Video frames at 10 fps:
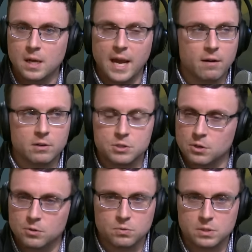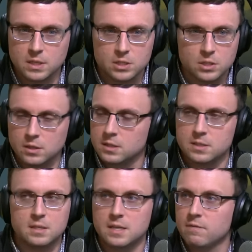Aaron Jones was as good as
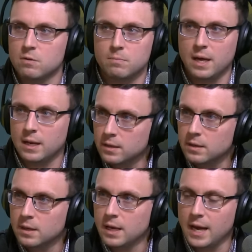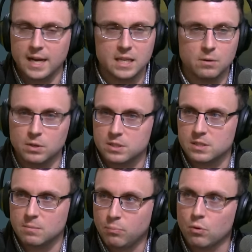he's ever been. And he was as
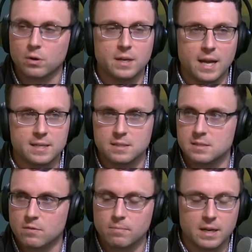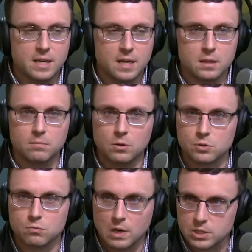important as he's ever been. He had the
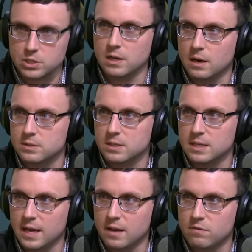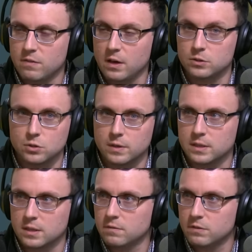most rushing yards in the NFL
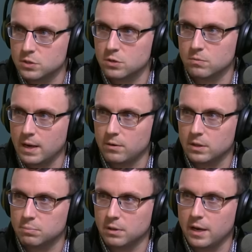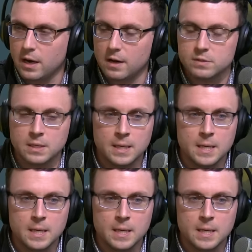during the divisional round of the playoffs.